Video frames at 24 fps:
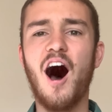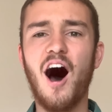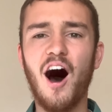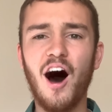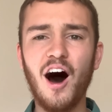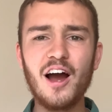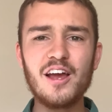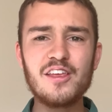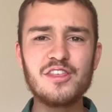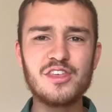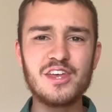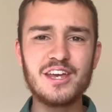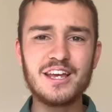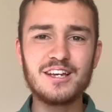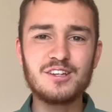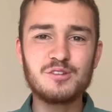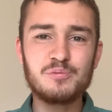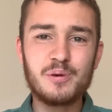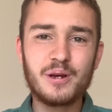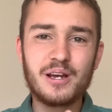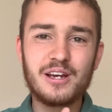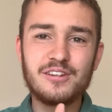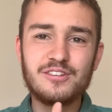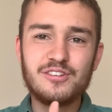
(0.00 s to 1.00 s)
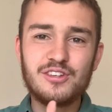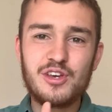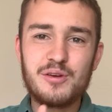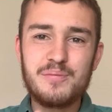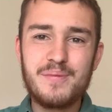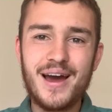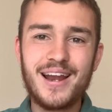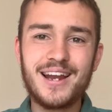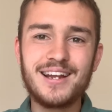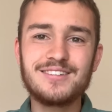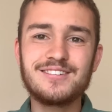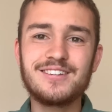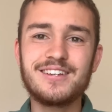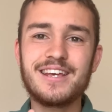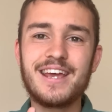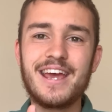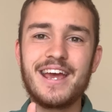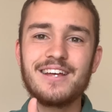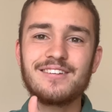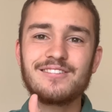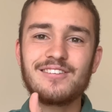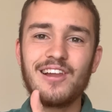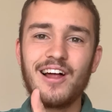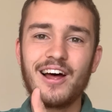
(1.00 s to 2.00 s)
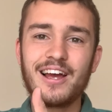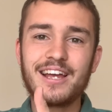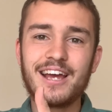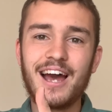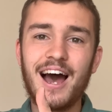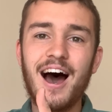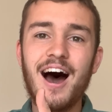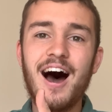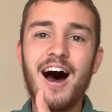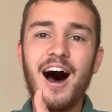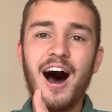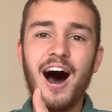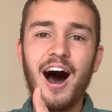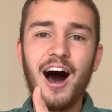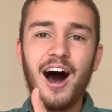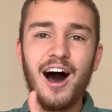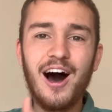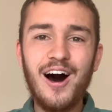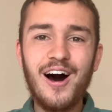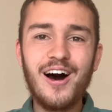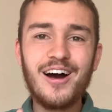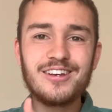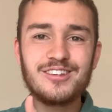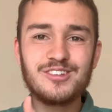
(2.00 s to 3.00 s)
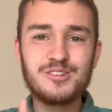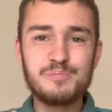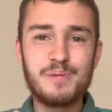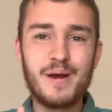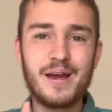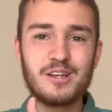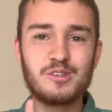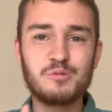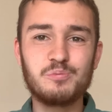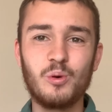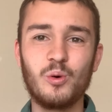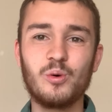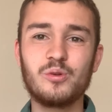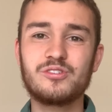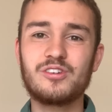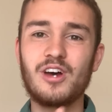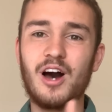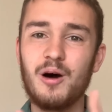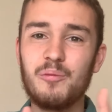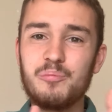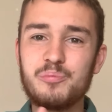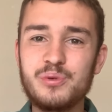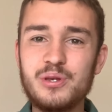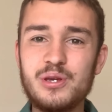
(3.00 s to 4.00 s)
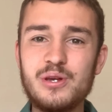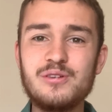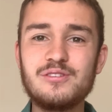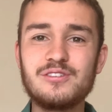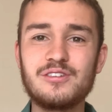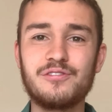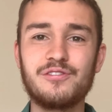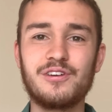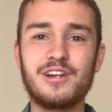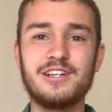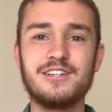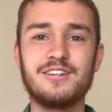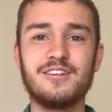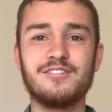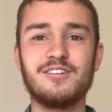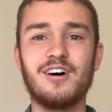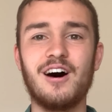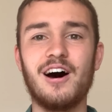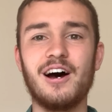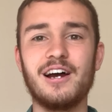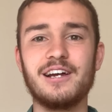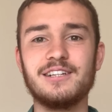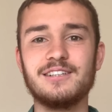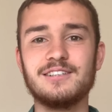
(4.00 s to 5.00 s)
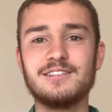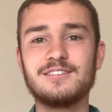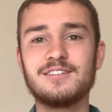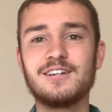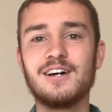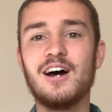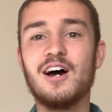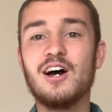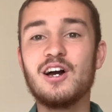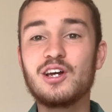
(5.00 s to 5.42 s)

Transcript: I think it's because humanity is like a high-spec sports car, beautifully designed.